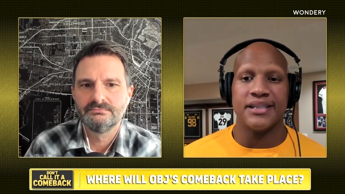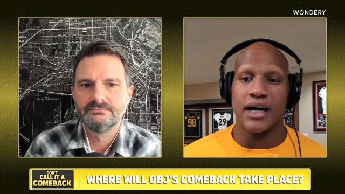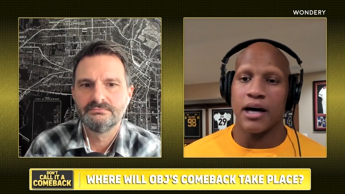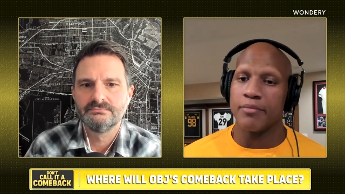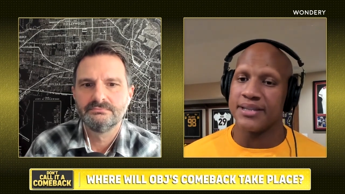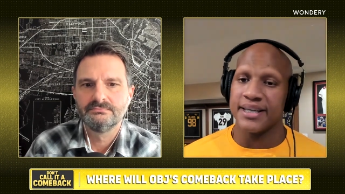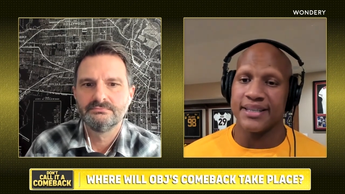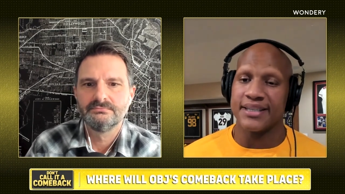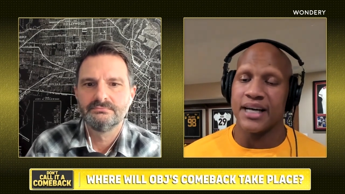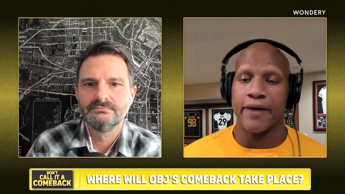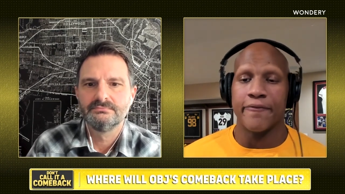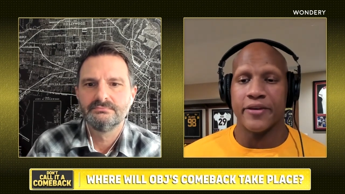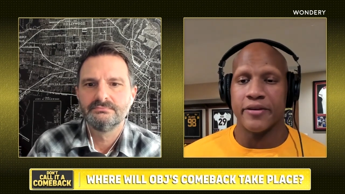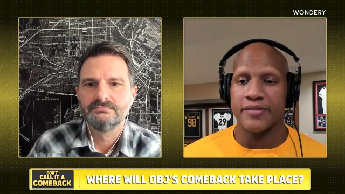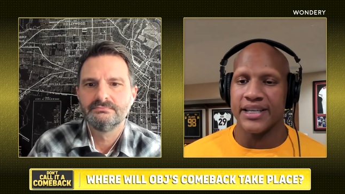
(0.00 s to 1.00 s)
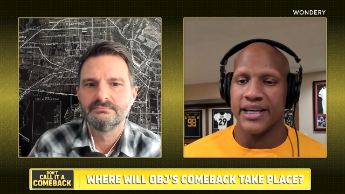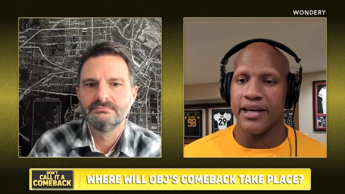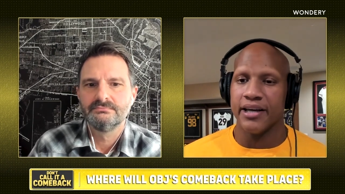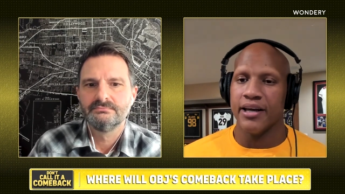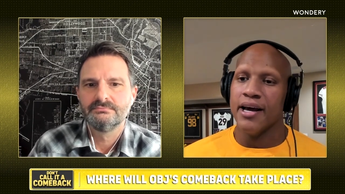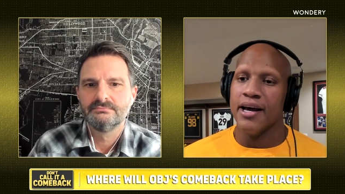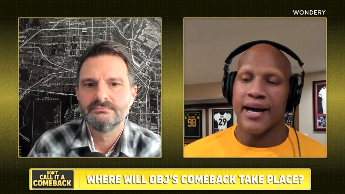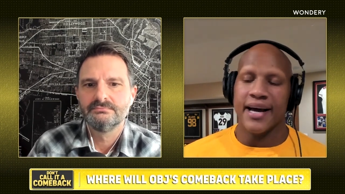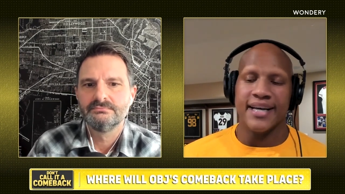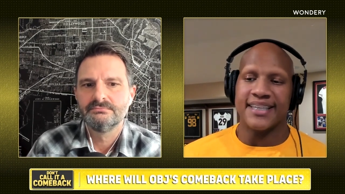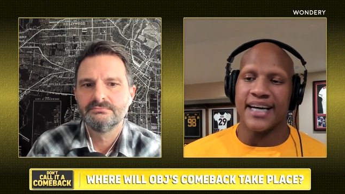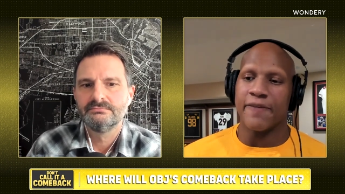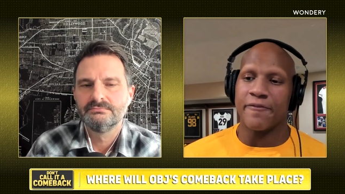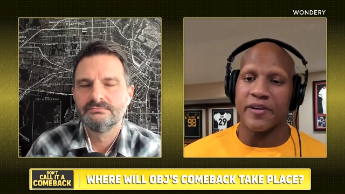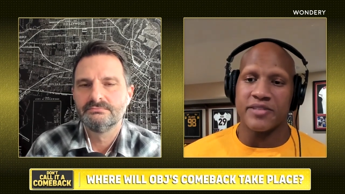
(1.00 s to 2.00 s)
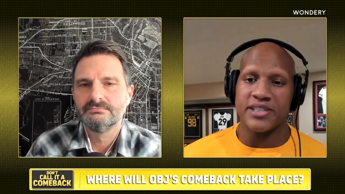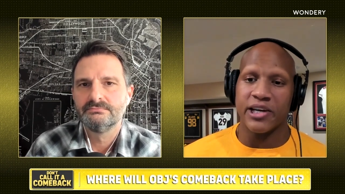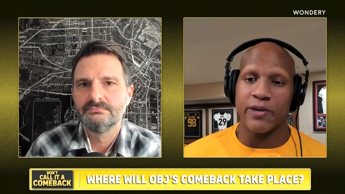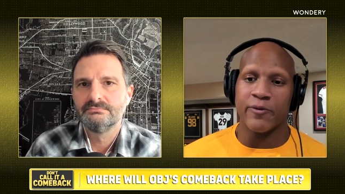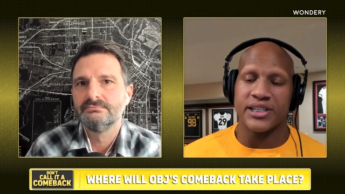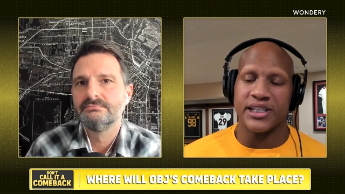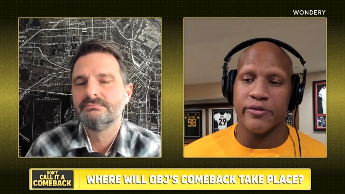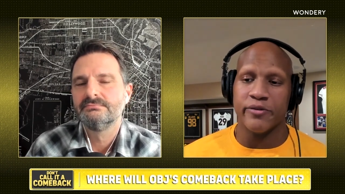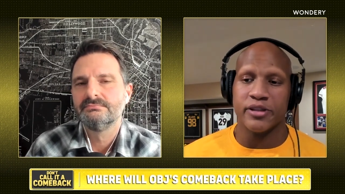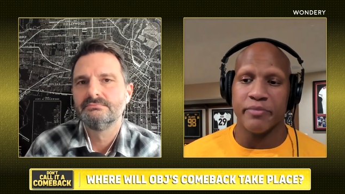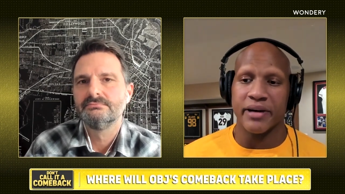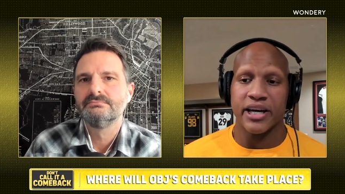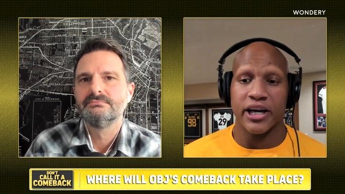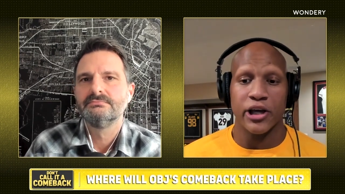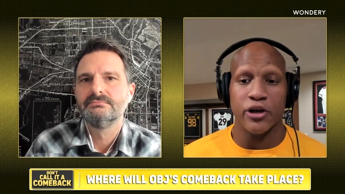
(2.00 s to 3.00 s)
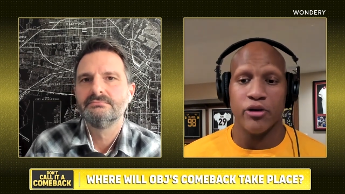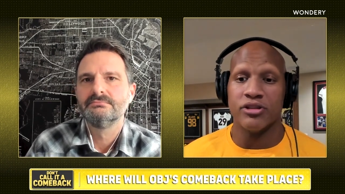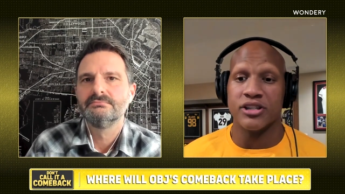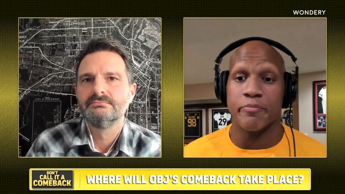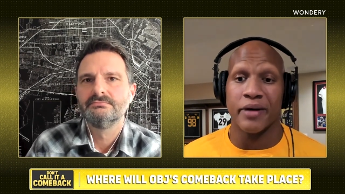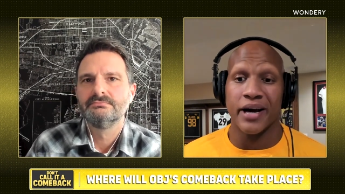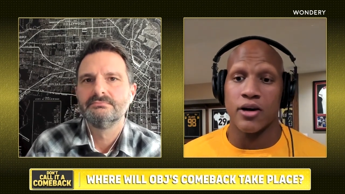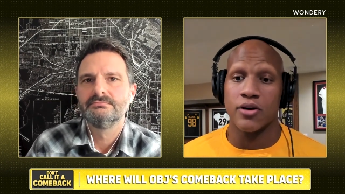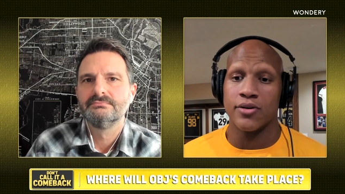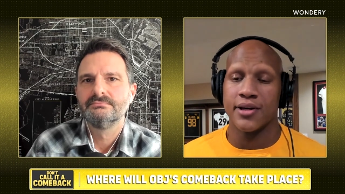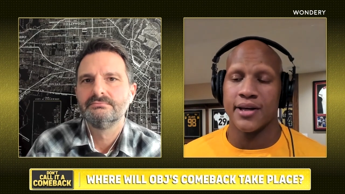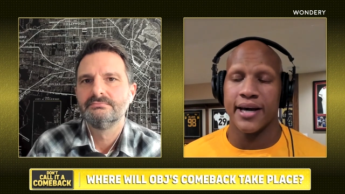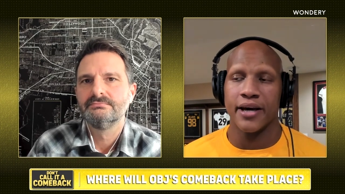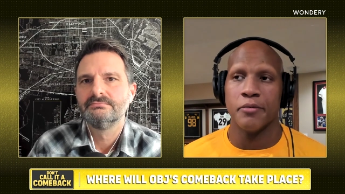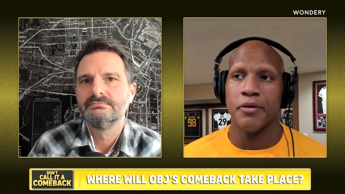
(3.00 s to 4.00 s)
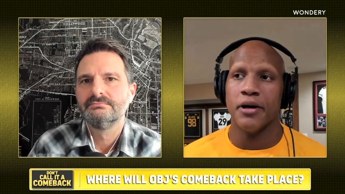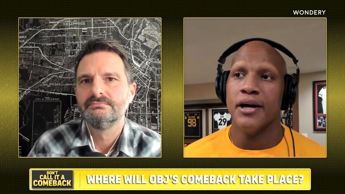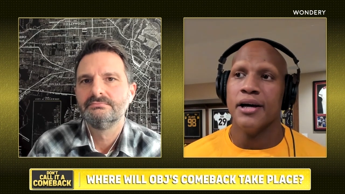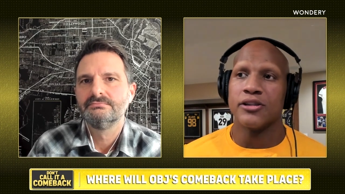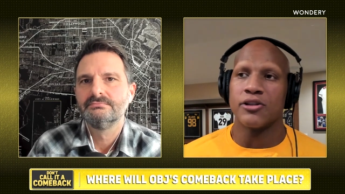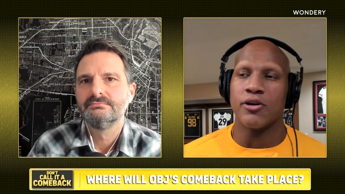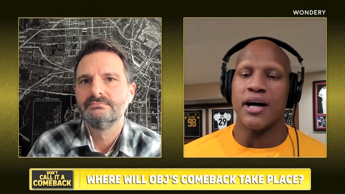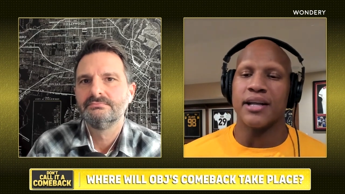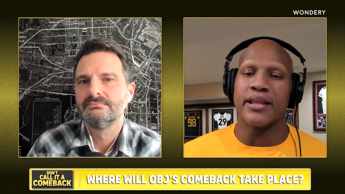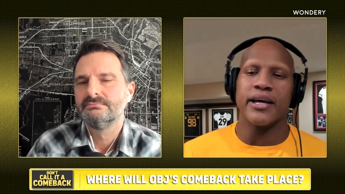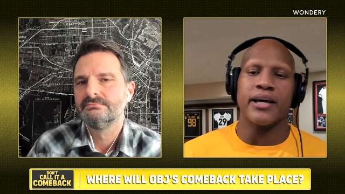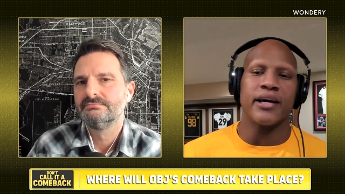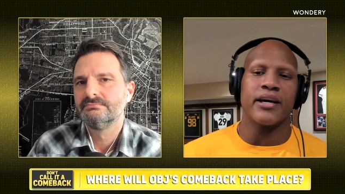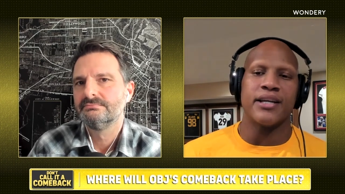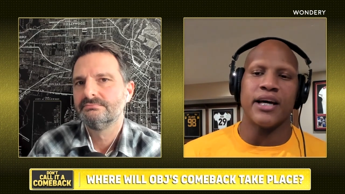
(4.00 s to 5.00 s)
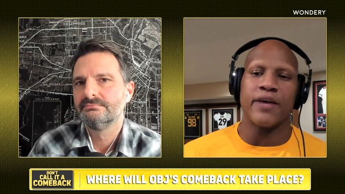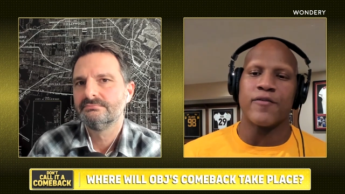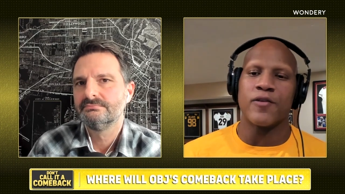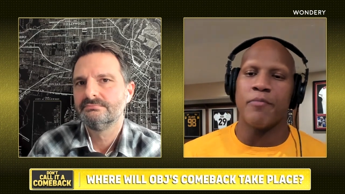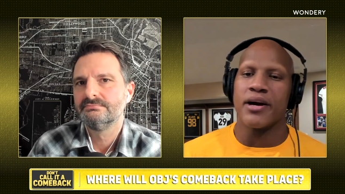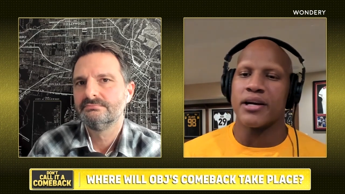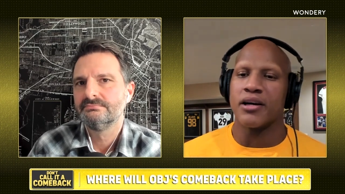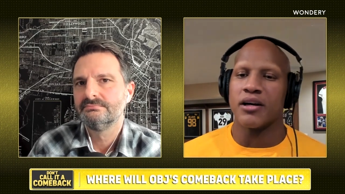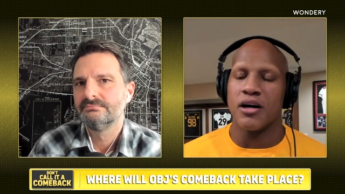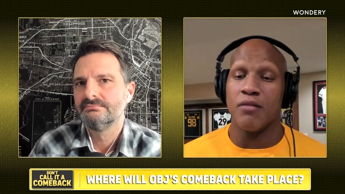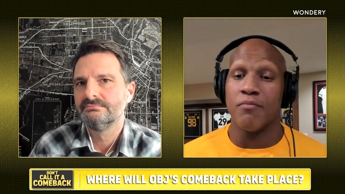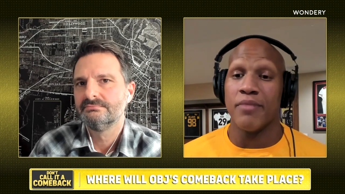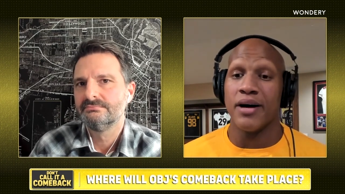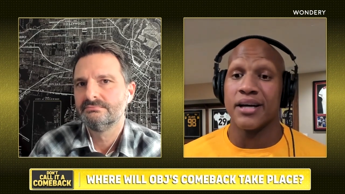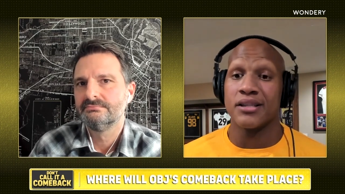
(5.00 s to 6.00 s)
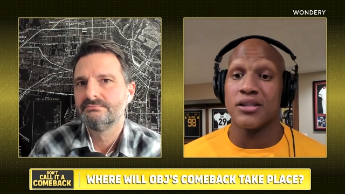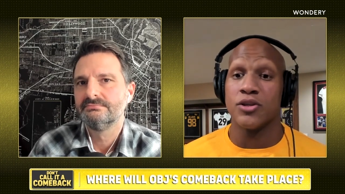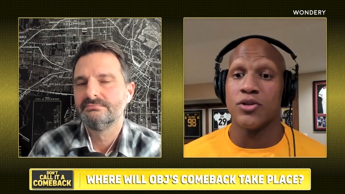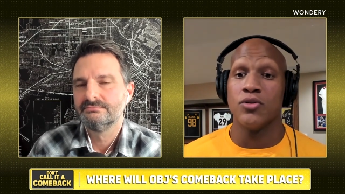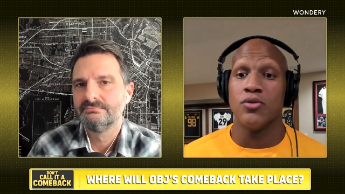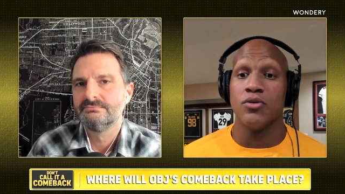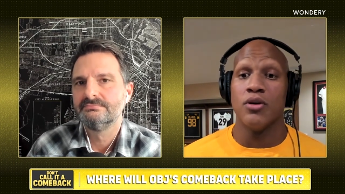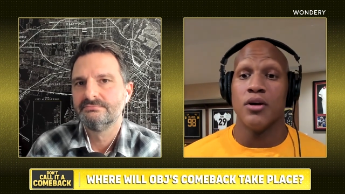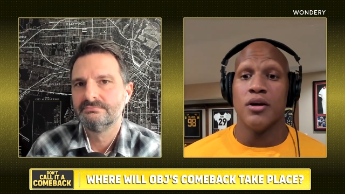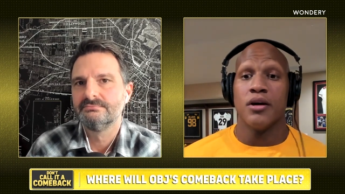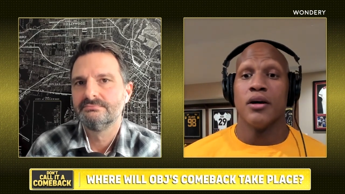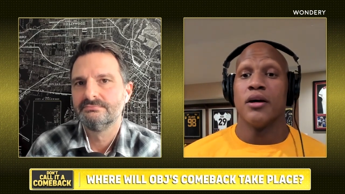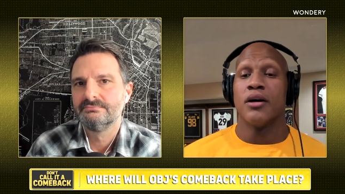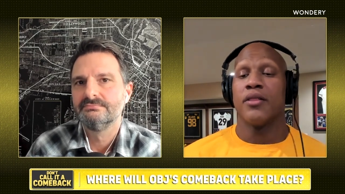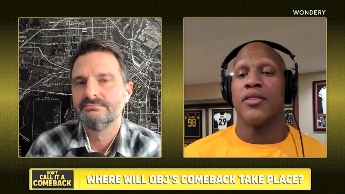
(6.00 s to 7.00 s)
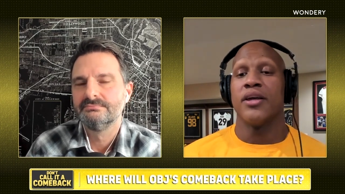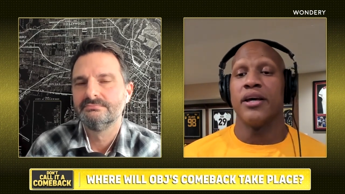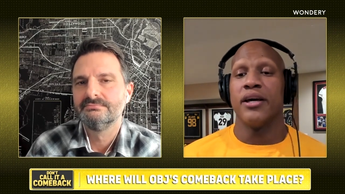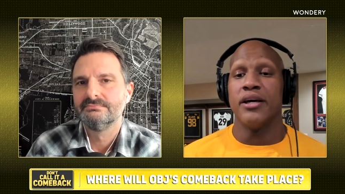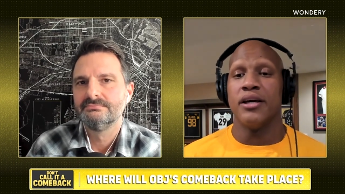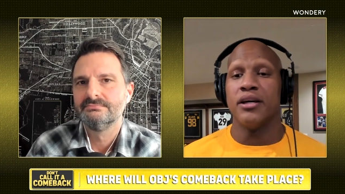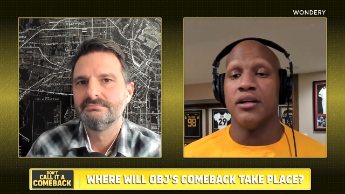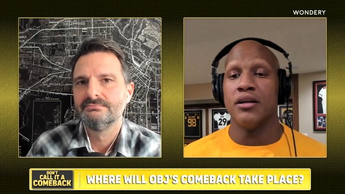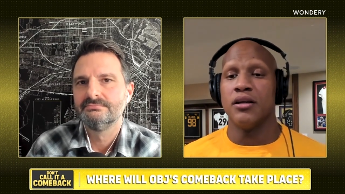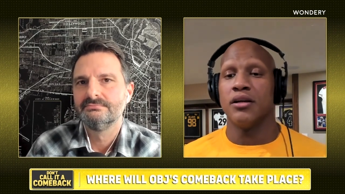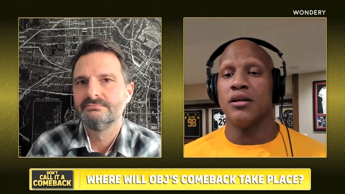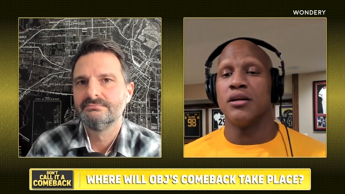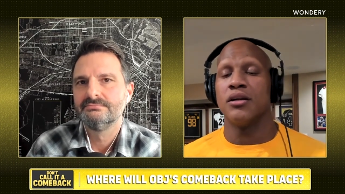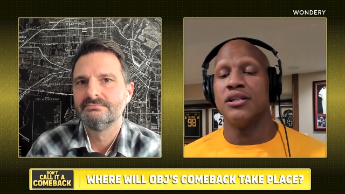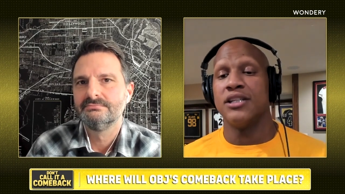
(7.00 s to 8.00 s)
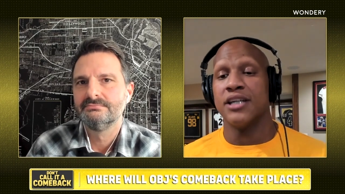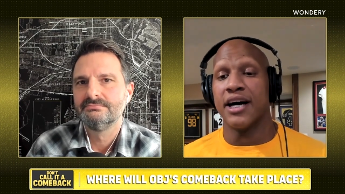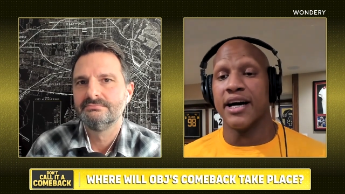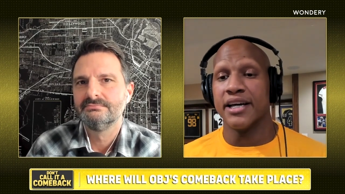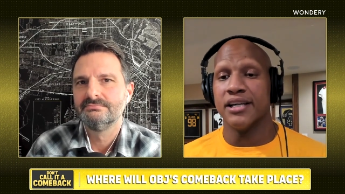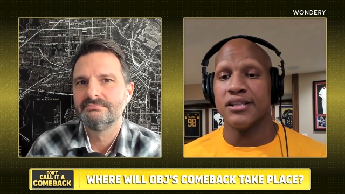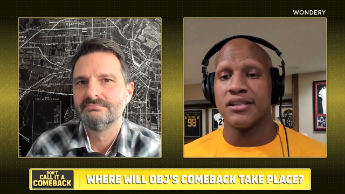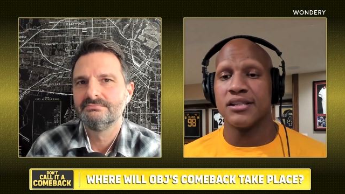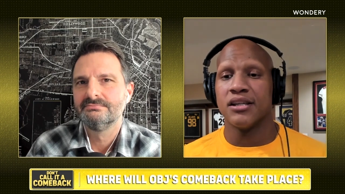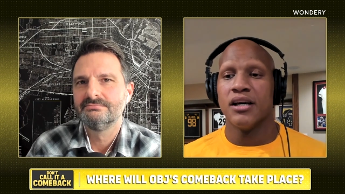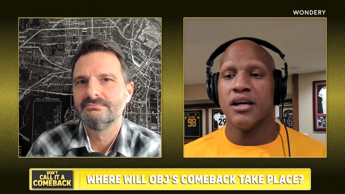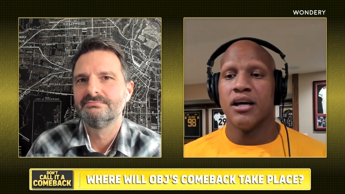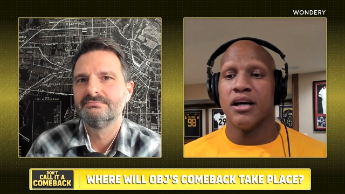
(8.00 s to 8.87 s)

Speaker 1: top 10, top 15. And top 15 receivers make a huge impact on the game. So I think he could definitely make a comeback to the Giants.